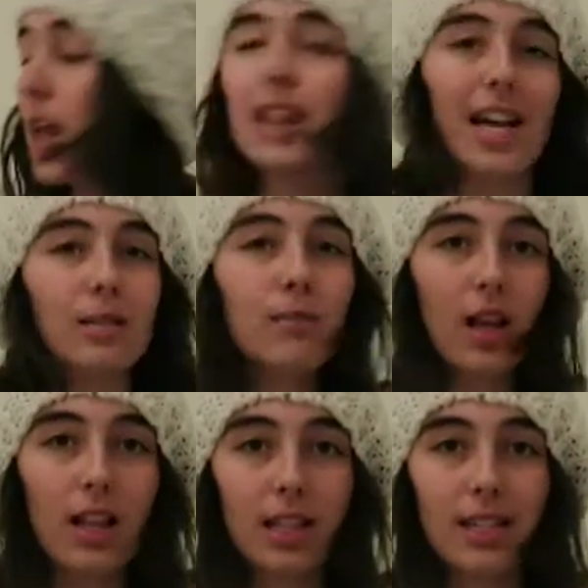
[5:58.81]
Last but
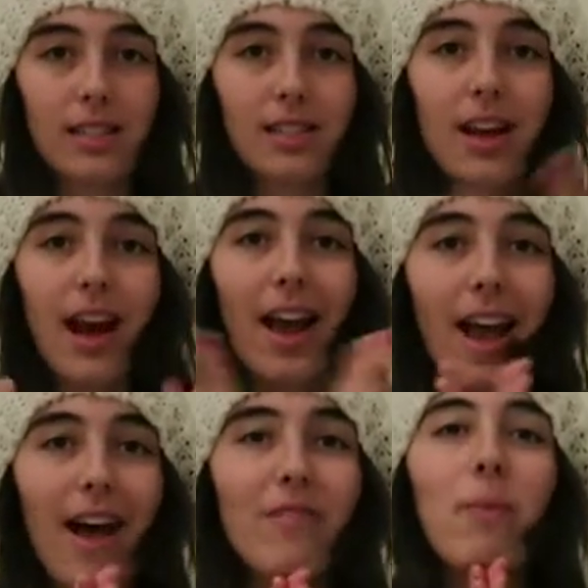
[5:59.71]
not least, I
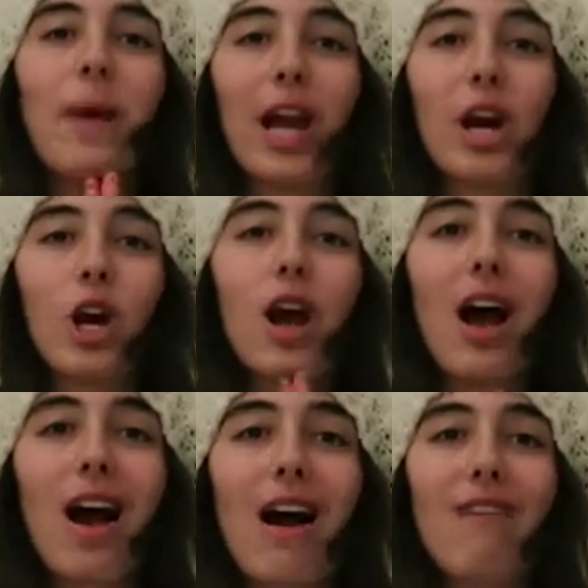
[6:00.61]
have a
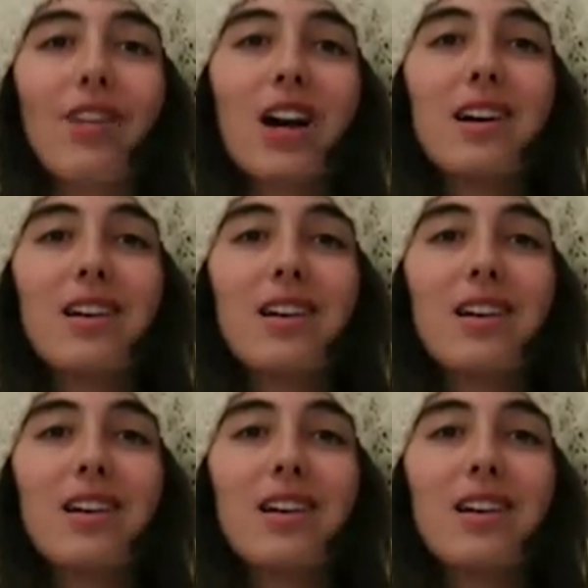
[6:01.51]
pair of